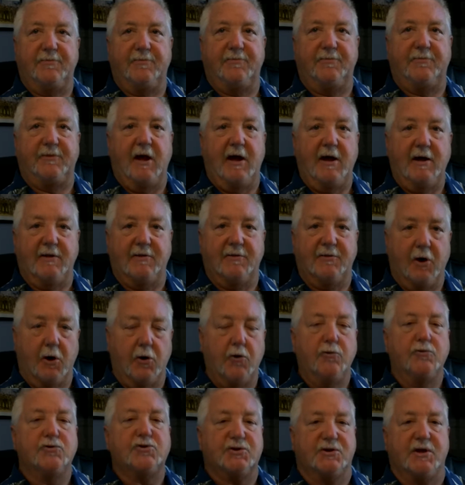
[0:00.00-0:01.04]
take
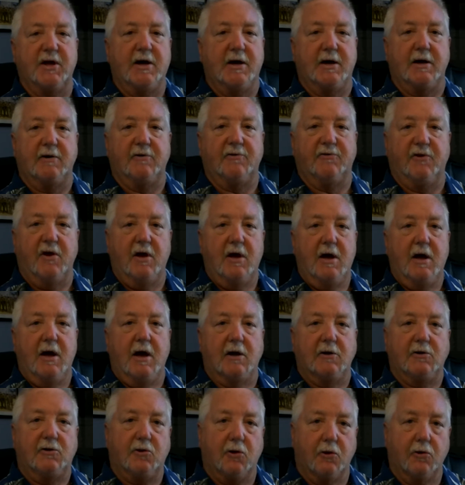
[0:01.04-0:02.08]
those things
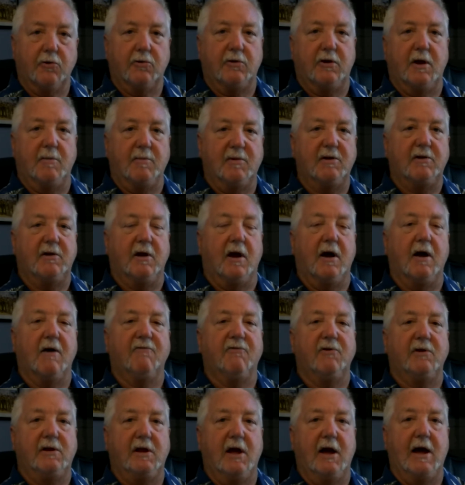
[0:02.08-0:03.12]
and turn them into
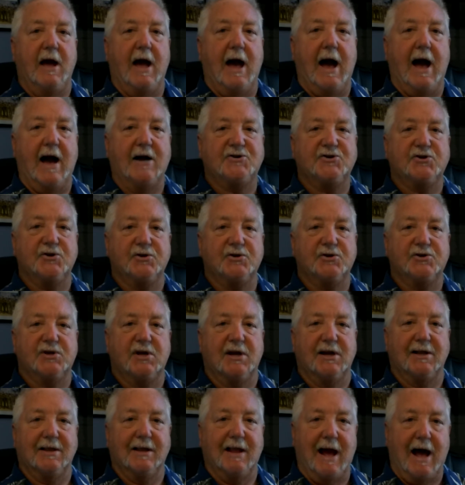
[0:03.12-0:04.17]
everyday actions that
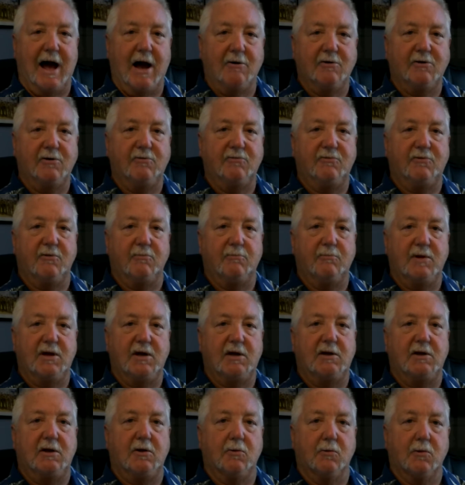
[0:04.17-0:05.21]
allow you to
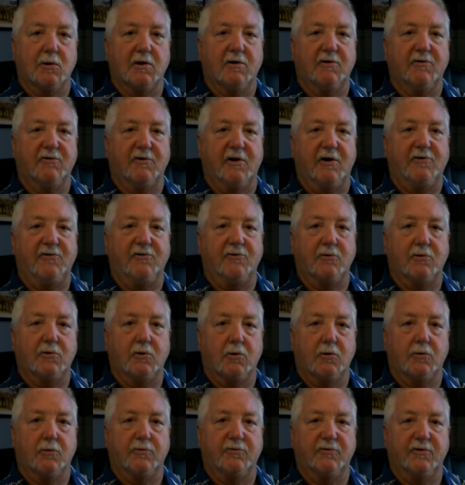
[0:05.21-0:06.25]
meet the organizational
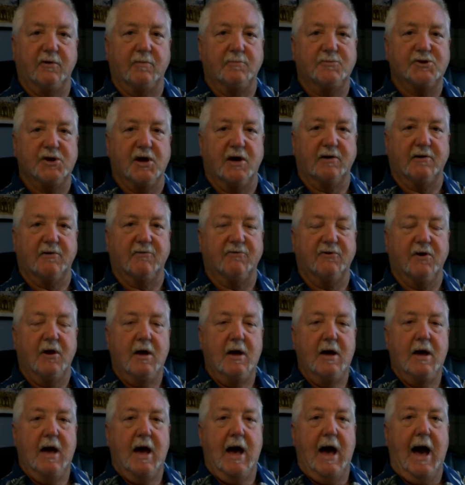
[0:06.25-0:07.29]
goals and objectives?
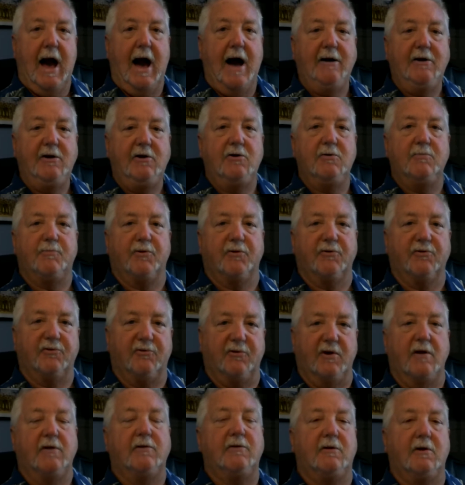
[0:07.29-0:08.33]
How do you
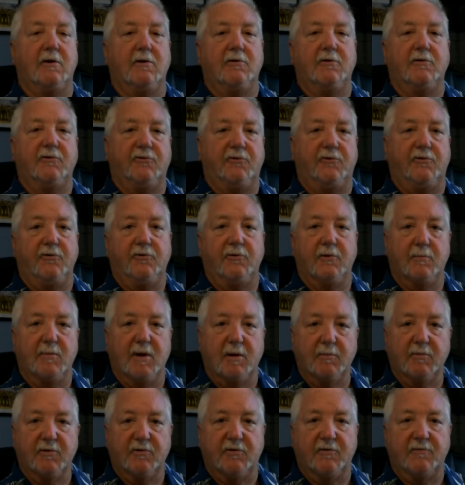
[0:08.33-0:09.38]
present those to the
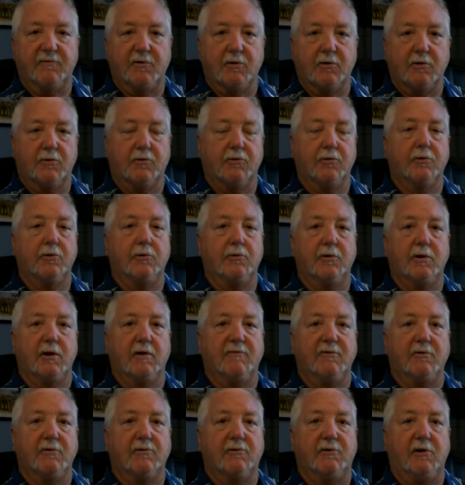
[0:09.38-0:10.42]
members of your crew and
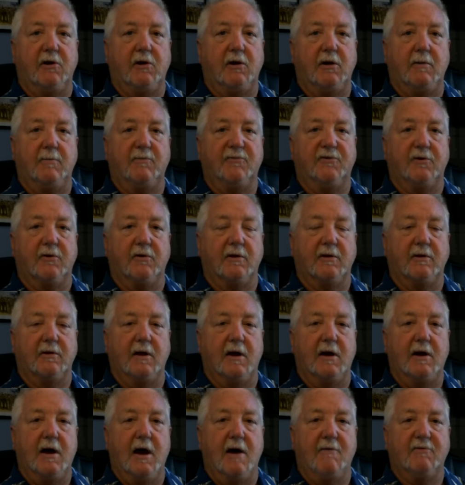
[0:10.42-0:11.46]
of your team so that
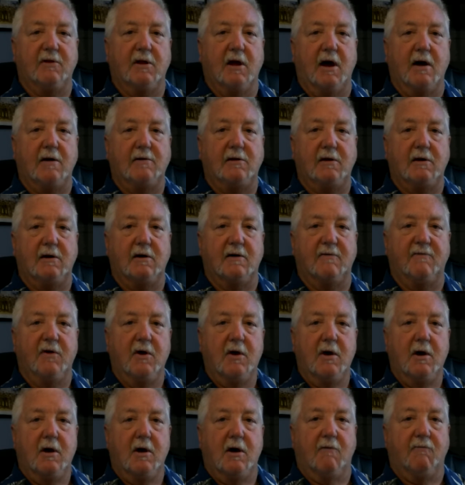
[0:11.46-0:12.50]
they have an idea
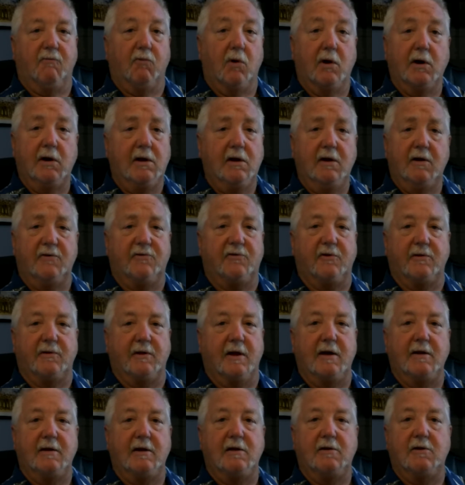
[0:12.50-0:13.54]
of what it is that
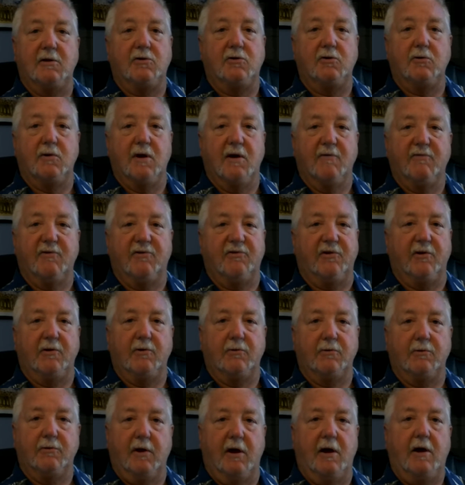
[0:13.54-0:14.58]
they need to do every
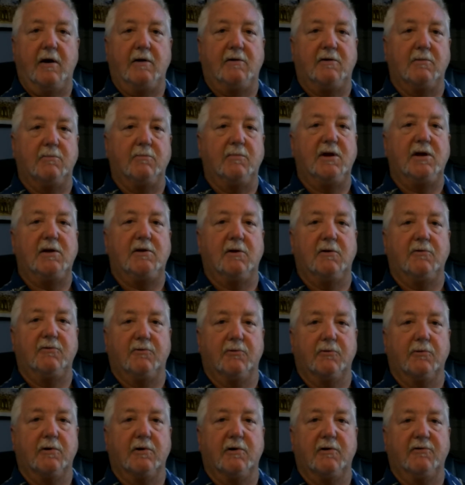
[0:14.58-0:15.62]
single day to meet those
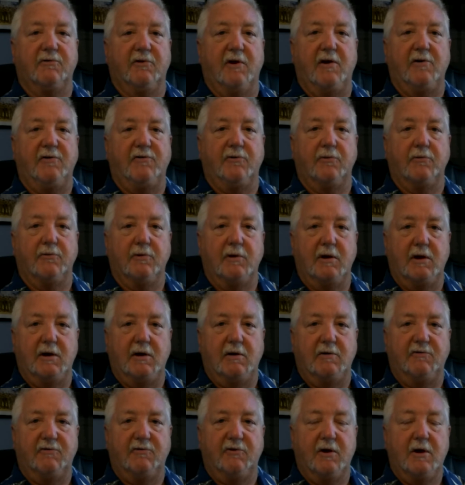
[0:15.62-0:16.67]
organizational
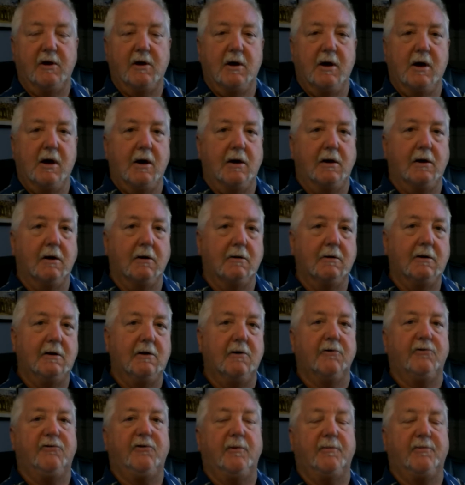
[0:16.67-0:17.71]
needs?
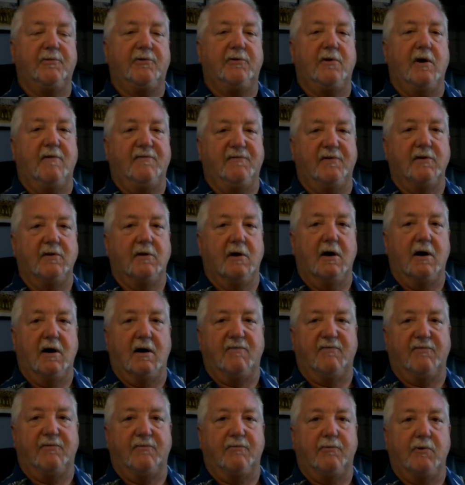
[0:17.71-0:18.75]
Leadership's tough
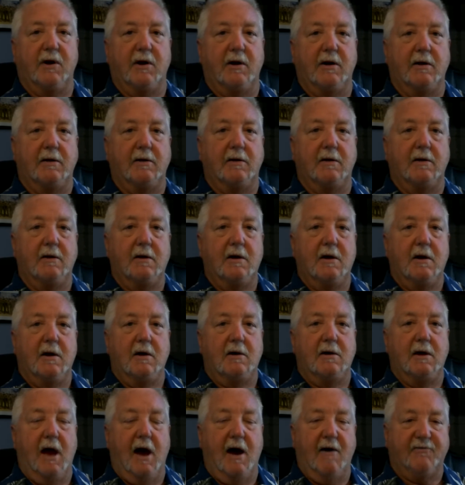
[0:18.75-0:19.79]
enough when
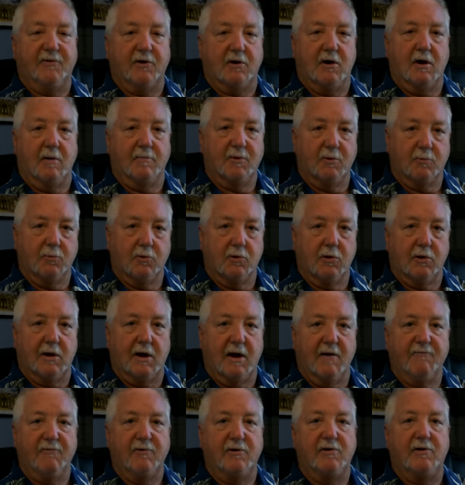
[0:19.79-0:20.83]
you have to come to work
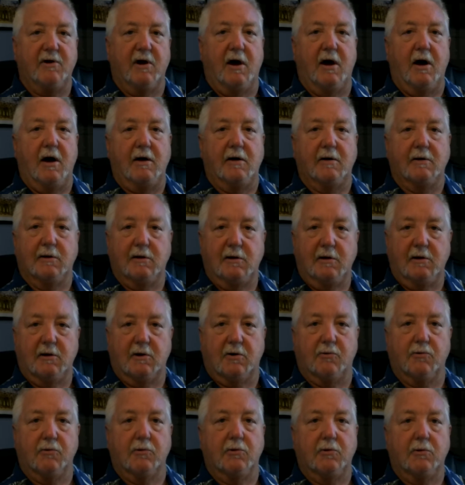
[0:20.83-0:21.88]
every day and lead a
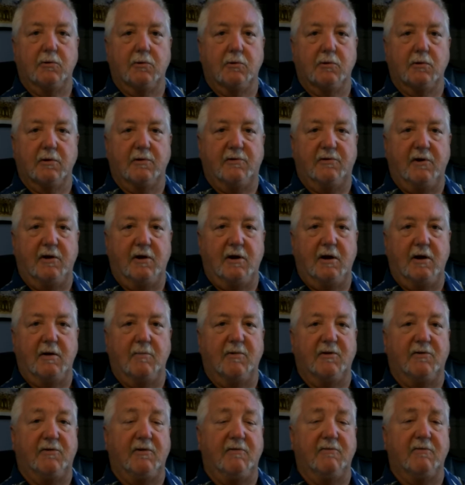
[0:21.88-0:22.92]
crew or a team.
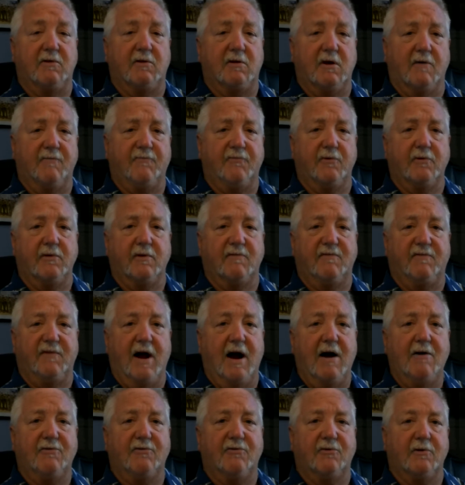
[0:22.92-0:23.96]
It's even tougher in the
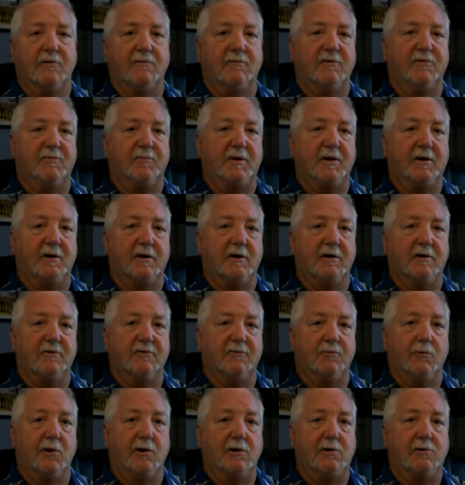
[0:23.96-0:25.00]
fire service
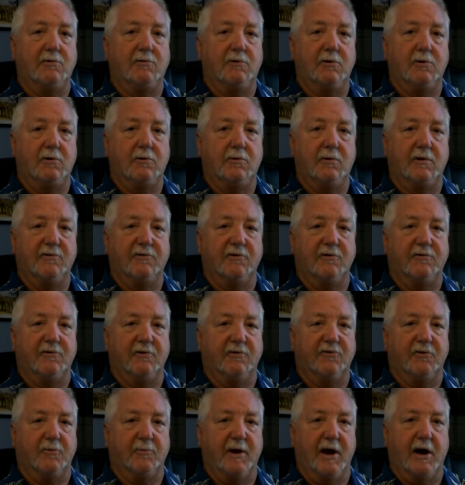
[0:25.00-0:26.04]
because what you do isn't
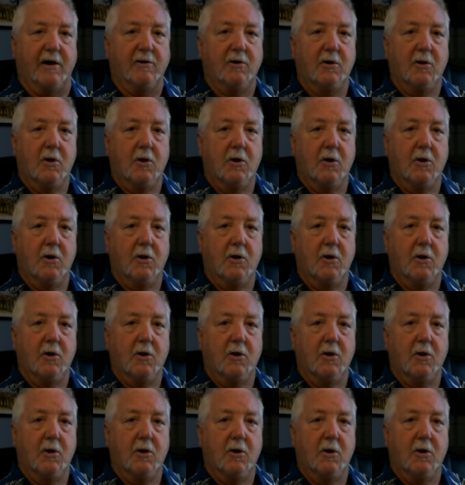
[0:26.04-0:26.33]
just about